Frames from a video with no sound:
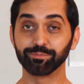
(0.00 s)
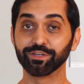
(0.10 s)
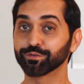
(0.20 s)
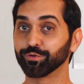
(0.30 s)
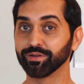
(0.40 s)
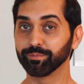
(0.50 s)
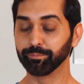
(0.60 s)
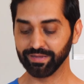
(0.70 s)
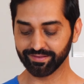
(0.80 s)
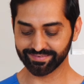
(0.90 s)
I'm just going to
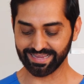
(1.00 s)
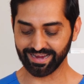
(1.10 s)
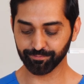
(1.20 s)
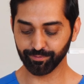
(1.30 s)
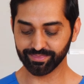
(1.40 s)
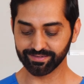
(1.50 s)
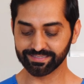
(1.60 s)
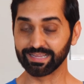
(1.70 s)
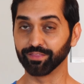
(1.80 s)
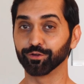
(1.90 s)
mix everything
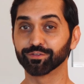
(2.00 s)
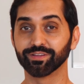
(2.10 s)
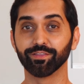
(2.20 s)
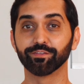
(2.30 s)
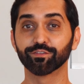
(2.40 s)
together till it's